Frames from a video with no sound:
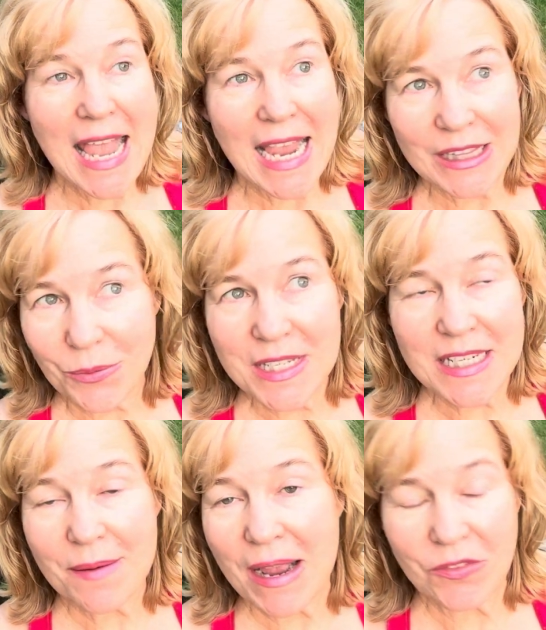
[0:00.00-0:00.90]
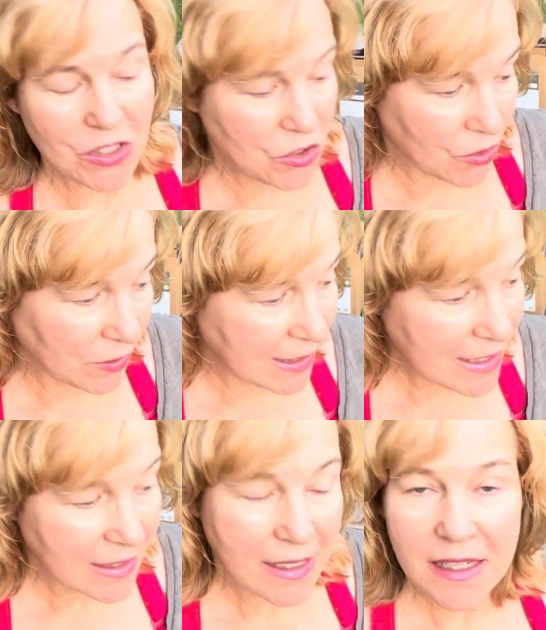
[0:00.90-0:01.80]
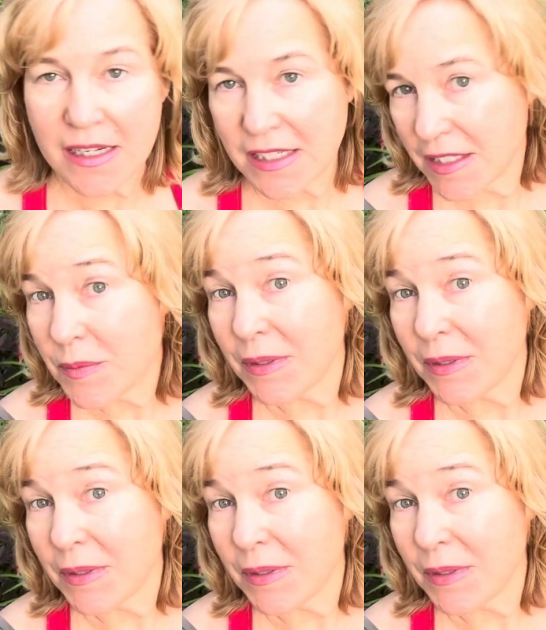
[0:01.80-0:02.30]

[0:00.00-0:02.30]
And the reason I'm out this early, not just